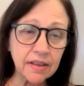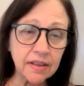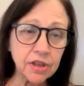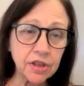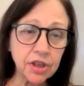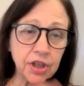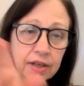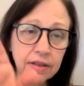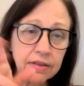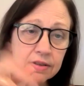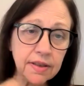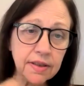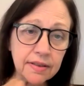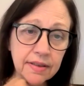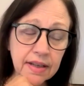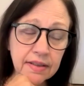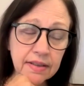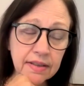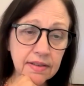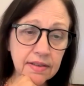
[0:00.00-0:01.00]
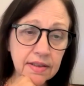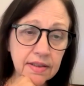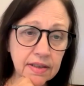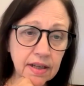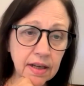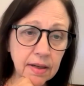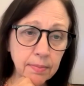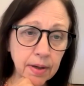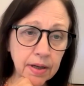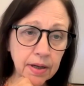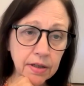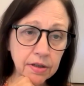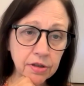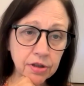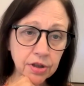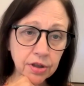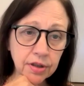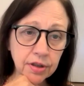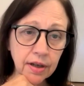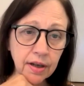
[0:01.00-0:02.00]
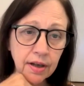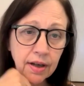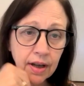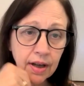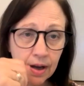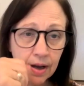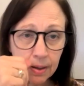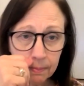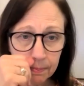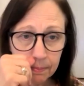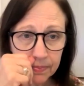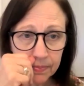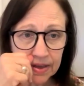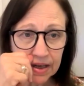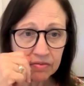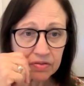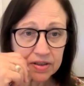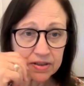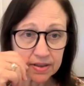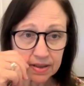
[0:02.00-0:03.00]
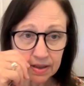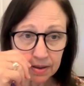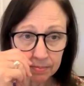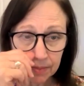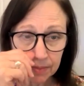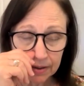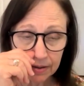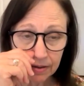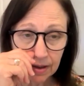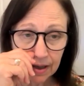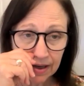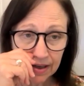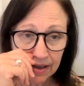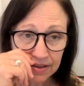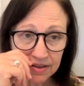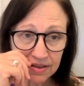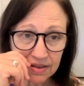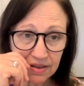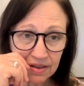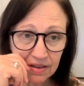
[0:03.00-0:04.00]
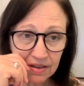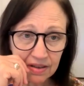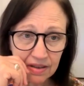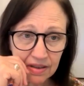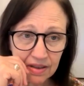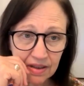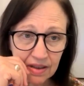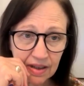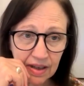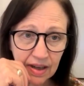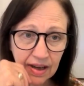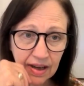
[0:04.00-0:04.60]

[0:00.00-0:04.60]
just take the chance that that's the same Angela that was in my class.